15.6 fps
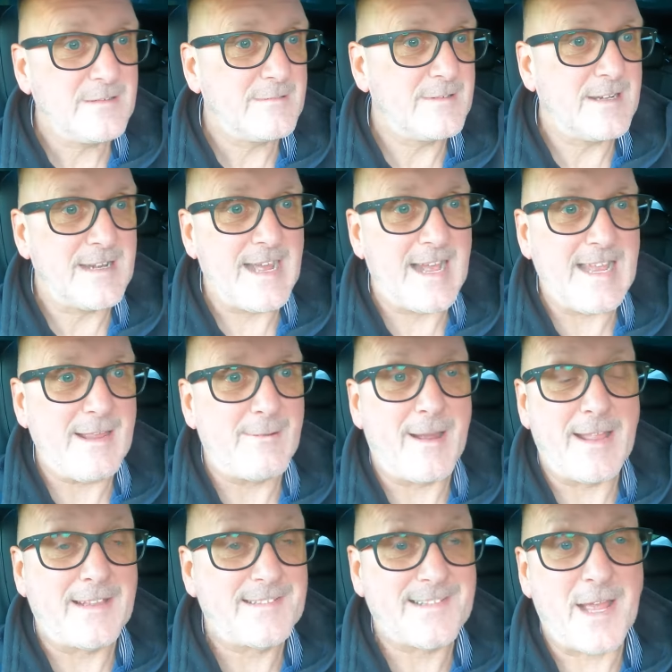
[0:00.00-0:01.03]
Right,
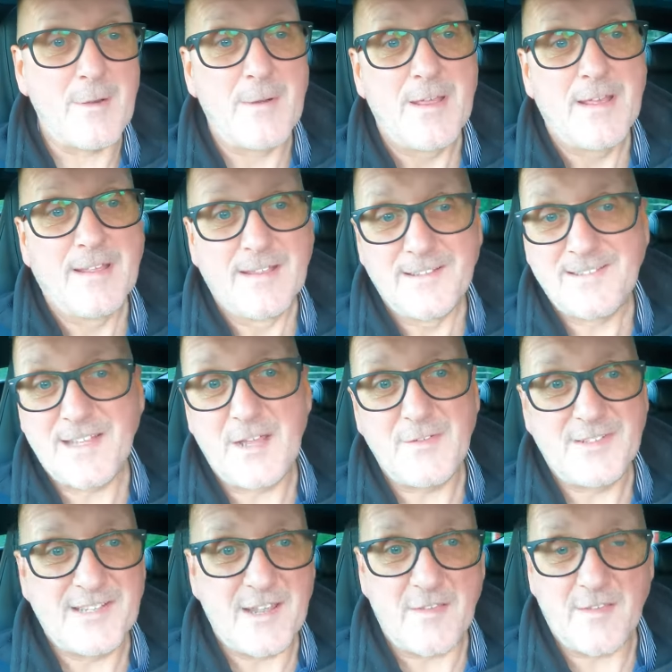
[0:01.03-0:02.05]
anyway, so
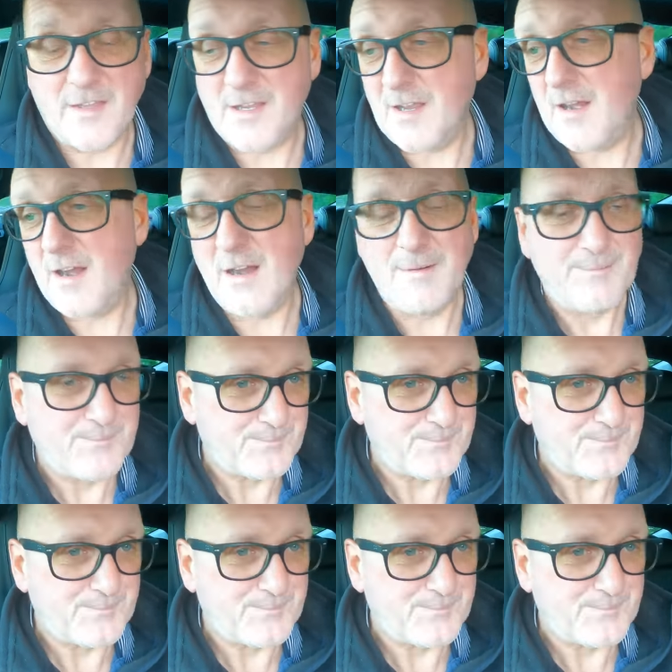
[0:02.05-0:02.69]
servicing on the car,